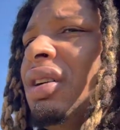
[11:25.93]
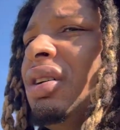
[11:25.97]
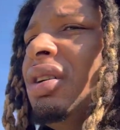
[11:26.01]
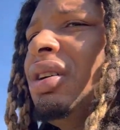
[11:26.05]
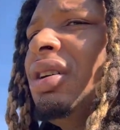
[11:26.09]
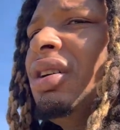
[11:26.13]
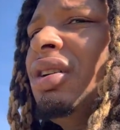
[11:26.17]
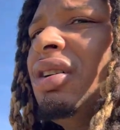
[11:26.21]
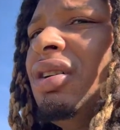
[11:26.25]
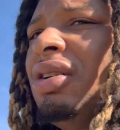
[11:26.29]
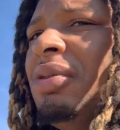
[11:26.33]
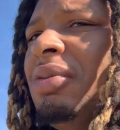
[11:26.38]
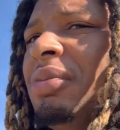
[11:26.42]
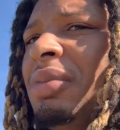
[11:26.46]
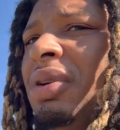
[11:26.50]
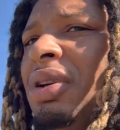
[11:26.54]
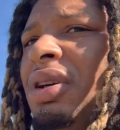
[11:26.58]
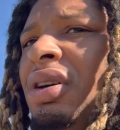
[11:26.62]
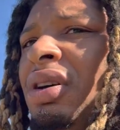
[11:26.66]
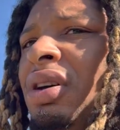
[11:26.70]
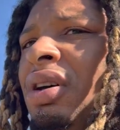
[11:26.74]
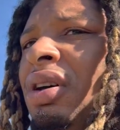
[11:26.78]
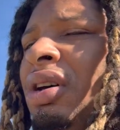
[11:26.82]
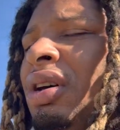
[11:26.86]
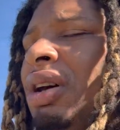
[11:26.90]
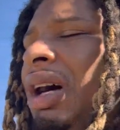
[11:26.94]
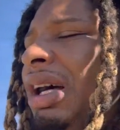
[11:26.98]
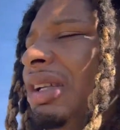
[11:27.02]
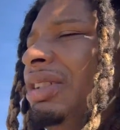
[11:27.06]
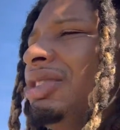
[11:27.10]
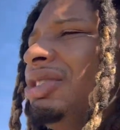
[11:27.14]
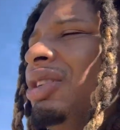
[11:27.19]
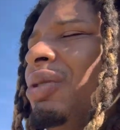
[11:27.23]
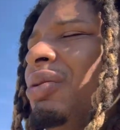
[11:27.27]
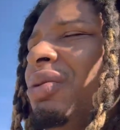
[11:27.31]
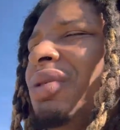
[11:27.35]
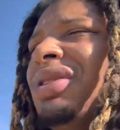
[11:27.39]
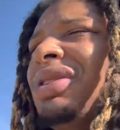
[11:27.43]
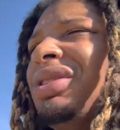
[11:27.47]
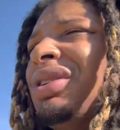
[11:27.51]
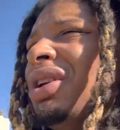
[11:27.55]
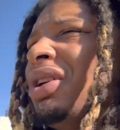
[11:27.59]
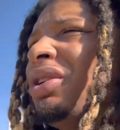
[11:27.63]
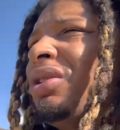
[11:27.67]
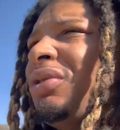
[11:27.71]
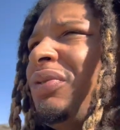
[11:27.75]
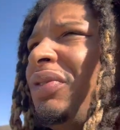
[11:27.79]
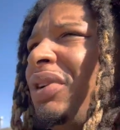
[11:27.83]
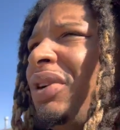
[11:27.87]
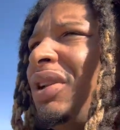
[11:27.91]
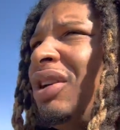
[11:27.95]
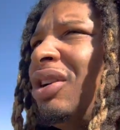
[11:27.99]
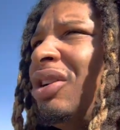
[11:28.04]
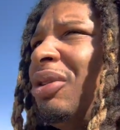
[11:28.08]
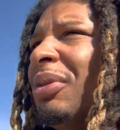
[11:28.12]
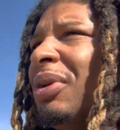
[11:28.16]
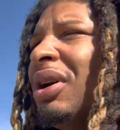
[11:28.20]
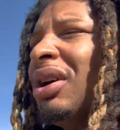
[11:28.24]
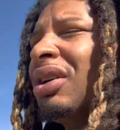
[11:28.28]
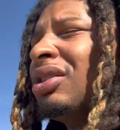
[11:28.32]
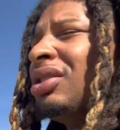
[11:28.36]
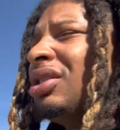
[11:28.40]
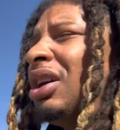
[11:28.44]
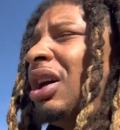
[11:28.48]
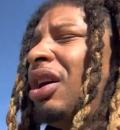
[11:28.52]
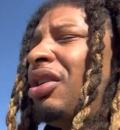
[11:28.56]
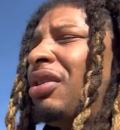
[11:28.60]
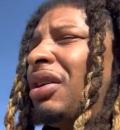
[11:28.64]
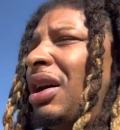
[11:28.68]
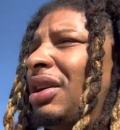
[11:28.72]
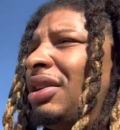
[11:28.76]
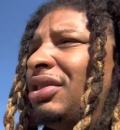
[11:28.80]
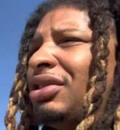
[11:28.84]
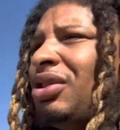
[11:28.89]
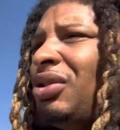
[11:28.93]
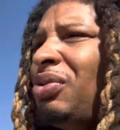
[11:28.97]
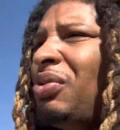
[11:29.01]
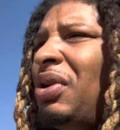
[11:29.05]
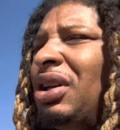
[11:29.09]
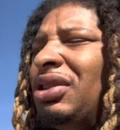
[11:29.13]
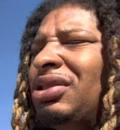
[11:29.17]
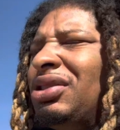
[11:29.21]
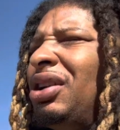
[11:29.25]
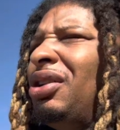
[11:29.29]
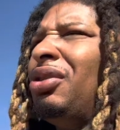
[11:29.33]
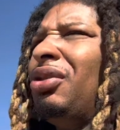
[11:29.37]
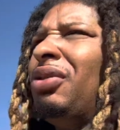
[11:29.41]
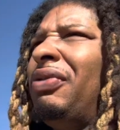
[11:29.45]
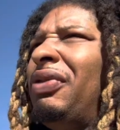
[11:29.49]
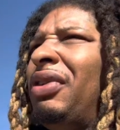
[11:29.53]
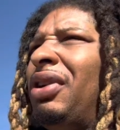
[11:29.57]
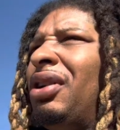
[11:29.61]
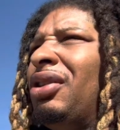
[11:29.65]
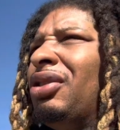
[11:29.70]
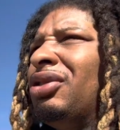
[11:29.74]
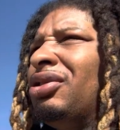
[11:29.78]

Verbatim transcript: Um, I just don't want a long video, man, because y'all guys don't watch the whole video.